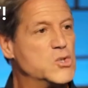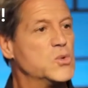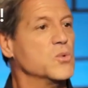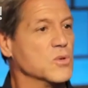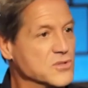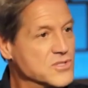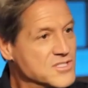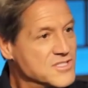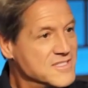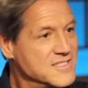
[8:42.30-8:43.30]
the
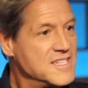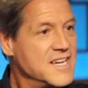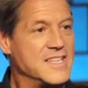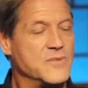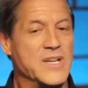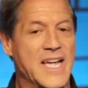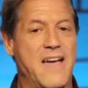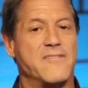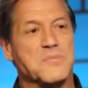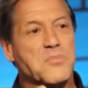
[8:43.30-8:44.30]
tools, and then we
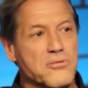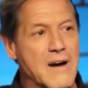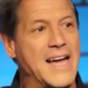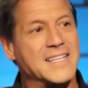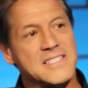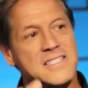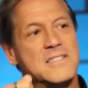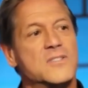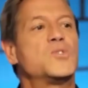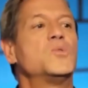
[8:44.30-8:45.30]
haven't
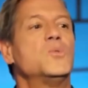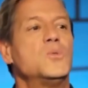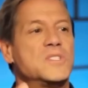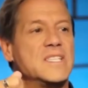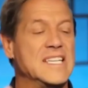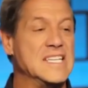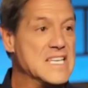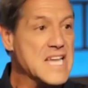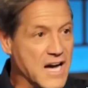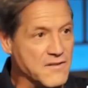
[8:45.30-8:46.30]
practiced the tools
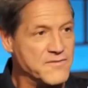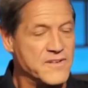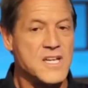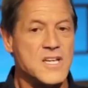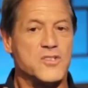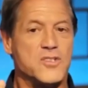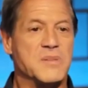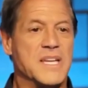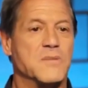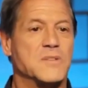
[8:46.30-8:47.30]
enough
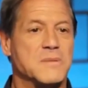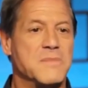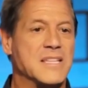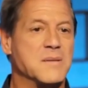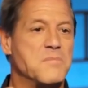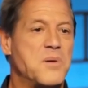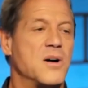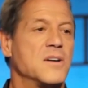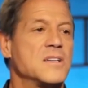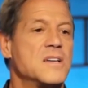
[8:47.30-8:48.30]
to be able to make them
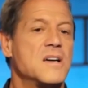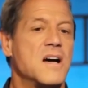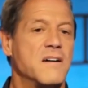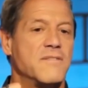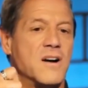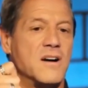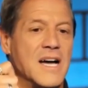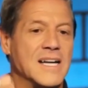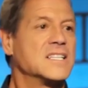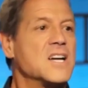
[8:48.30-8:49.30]
part of
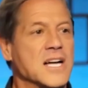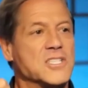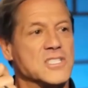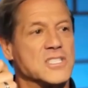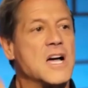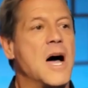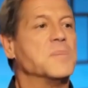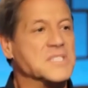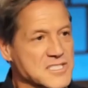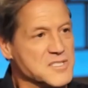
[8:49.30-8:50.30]
our unconscious
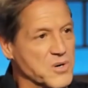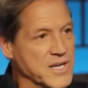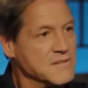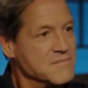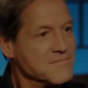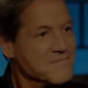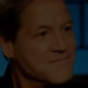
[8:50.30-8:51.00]
competence brain.